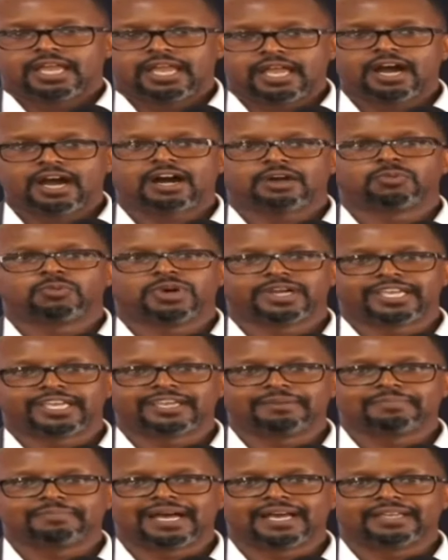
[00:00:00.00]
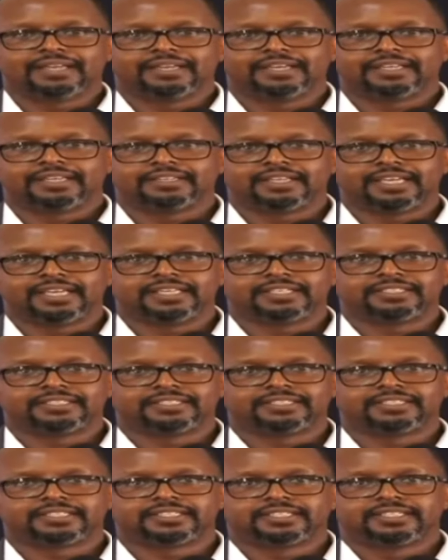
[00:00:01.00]
a hardworking man
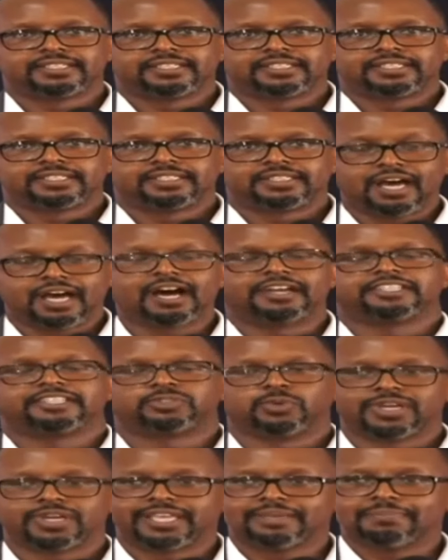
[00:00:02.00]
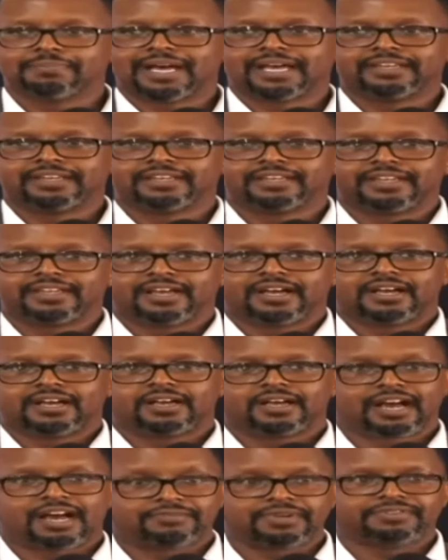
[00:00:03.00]
and the hardest working man
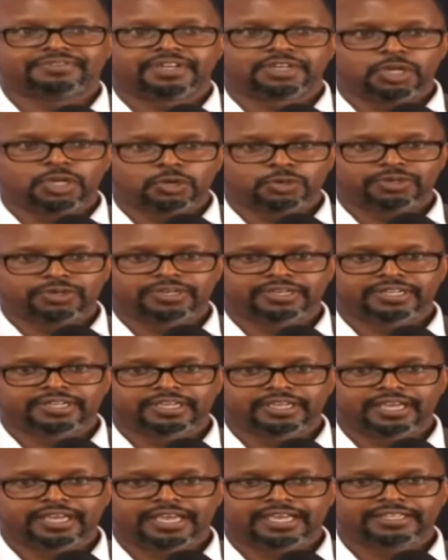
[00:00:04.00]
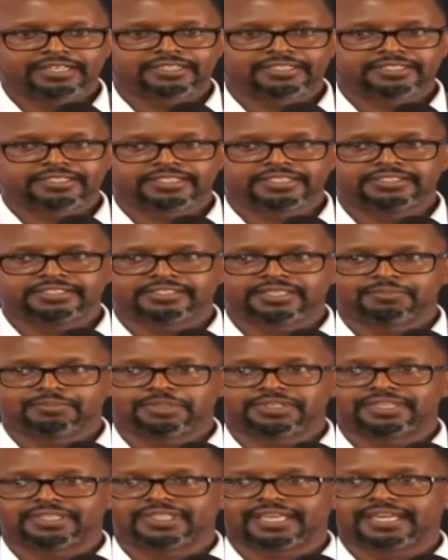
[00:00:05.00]
I've ever known. And he's
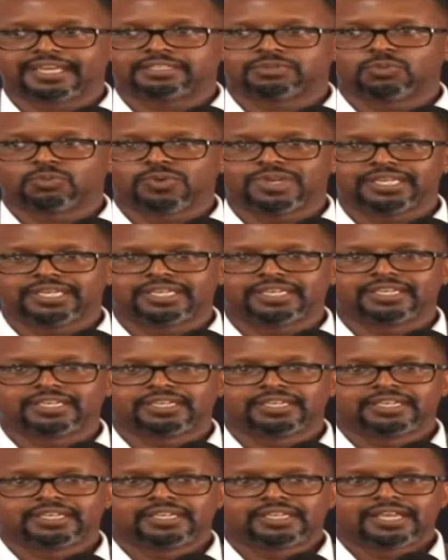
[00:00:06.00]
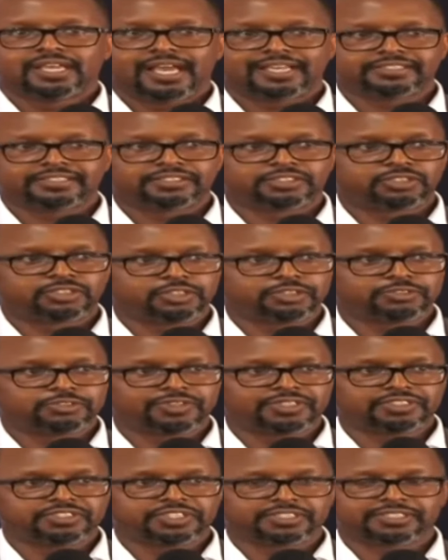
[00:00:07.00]
somebody that we, as his
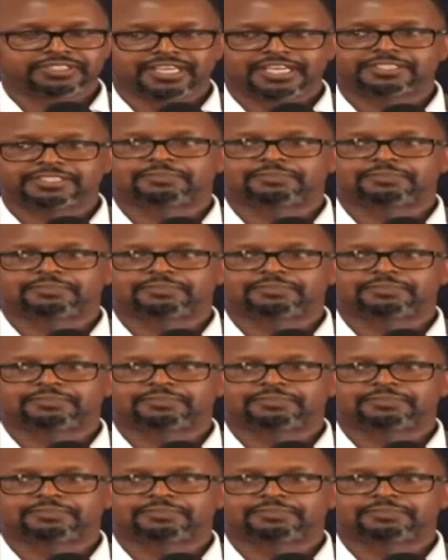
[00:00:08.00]
children, just